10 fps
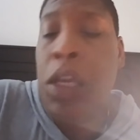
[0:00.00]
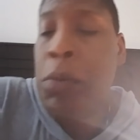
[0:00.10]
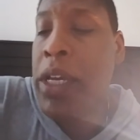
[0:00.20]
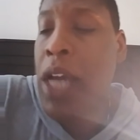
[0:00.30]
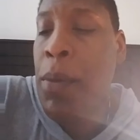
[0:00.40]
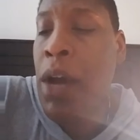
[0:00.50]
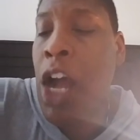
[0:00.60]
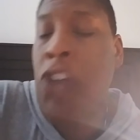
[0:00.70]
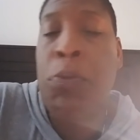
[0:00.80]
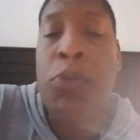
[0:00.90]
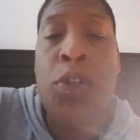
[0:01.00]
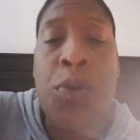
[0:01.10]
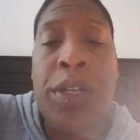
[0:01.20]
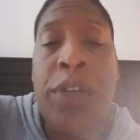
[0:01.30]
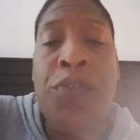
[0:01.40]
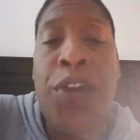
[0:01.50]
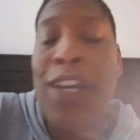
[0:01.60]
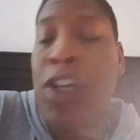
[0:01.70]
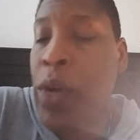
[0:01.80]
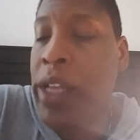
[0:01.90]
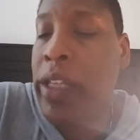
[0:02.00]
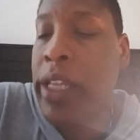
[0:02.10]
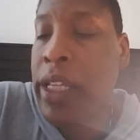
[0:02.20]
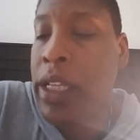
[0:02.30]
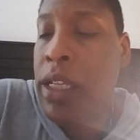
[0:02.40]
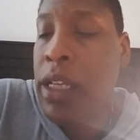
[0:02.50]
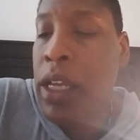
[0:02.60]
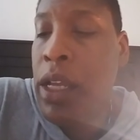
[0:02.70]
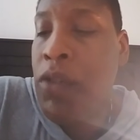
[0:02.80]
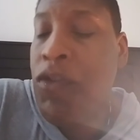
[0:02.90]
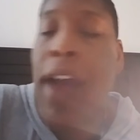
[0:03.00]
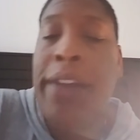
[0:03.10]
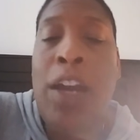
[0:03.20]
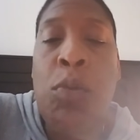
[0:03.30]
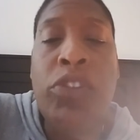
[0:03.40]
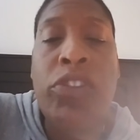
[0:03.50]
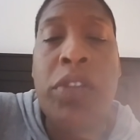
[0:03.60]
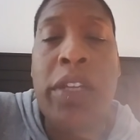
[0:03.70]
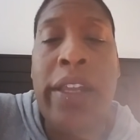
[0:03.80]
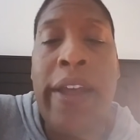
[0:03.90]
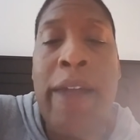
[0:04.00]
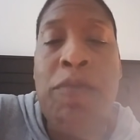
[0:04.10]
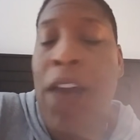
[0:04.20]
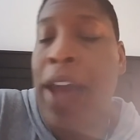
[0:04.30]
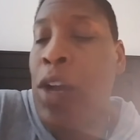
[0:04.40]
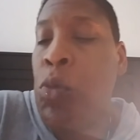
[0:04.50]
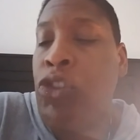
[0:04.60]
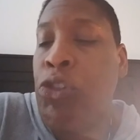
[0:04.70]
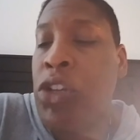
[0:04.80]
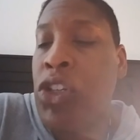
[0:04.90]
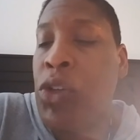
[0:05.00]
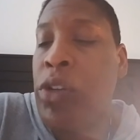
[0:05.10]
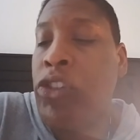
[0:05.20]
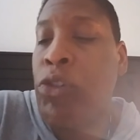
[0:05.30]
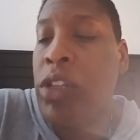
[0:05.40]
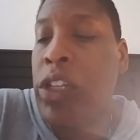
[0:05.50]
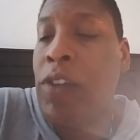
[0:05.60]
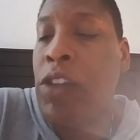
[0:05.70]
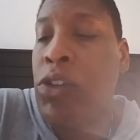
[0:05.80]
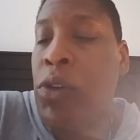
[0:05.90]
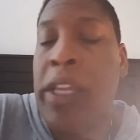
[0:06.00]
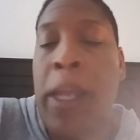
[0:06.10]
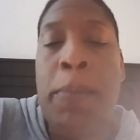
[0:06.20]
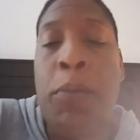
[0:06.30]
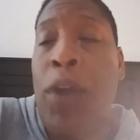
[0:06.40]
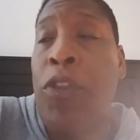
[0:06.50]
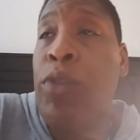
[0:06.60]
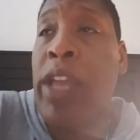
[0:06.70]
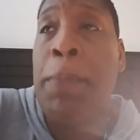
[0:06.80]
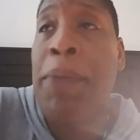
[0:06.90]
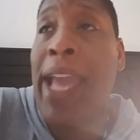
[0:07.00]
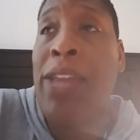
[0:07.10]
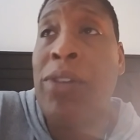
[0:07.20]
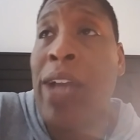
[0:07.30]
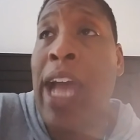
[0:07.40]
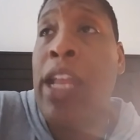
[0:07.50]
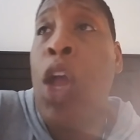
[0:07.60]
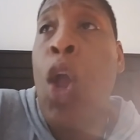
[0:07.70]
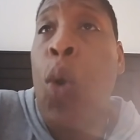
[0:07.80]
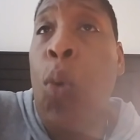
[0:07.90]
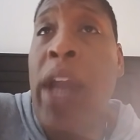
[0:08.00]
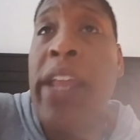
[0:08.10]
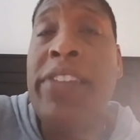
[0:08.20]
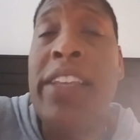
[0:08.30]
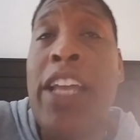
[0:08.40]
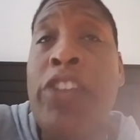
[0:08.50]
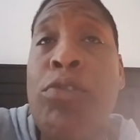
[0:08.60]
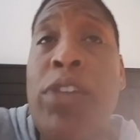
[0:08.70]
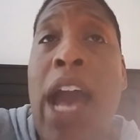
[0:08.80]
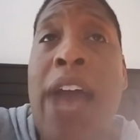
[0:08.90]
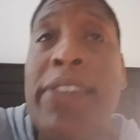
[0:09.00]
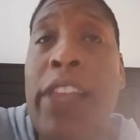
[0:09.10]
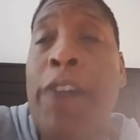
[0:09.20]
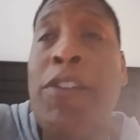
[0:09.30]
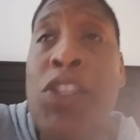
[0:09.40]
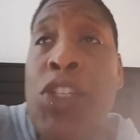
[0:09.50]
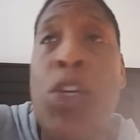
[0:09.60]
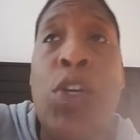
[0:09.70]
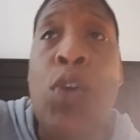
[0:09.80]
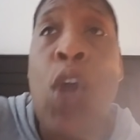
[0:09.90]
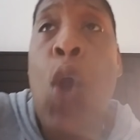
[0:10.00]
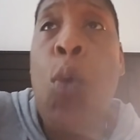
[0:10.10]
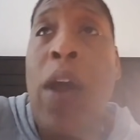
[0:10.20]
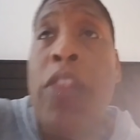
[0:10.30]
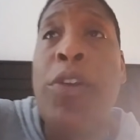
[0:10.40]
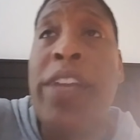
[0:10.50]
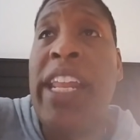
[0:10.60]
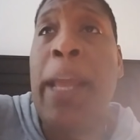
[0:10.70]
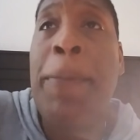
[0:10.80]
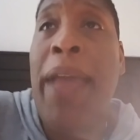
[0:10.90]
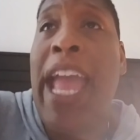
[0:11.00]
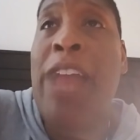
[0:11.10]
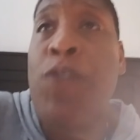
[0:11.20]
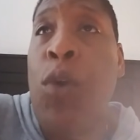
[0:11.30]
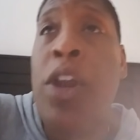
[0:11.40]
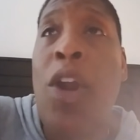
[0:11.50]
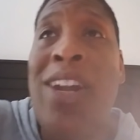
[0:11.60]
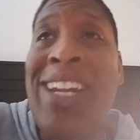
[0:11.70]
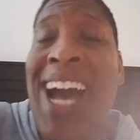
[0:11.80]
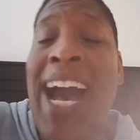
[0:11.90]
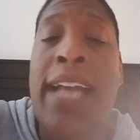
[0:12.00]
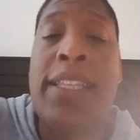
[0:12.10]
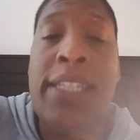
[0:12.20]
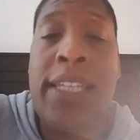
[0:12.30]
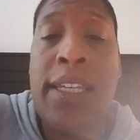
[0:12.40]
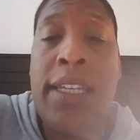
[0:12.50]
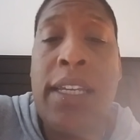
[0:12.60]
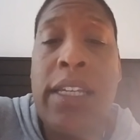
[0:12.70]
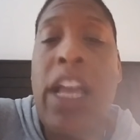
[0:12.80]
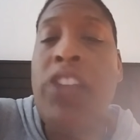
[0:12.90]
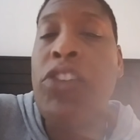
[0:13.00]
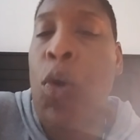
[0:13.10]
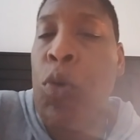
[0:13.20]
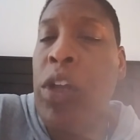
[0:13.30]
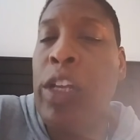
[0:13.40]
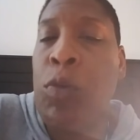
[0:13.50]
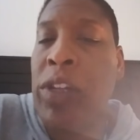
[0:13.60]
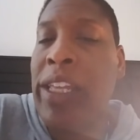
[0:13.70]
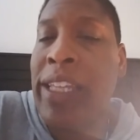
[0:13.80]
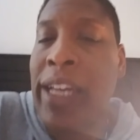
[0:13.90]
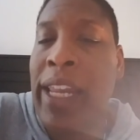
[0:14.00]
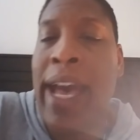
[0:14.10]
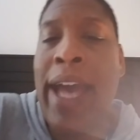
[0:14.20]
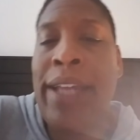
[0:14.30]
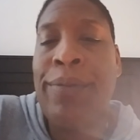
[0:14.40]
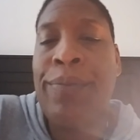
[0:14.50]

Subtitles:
Become an entrepreneur very quickly. Find out what you're good at. Find out what you could do that you could love to do to get, whether you're getting paid or not. What is it that you guys love to do, whether you're getting paid for it or not, that you're really, really good at?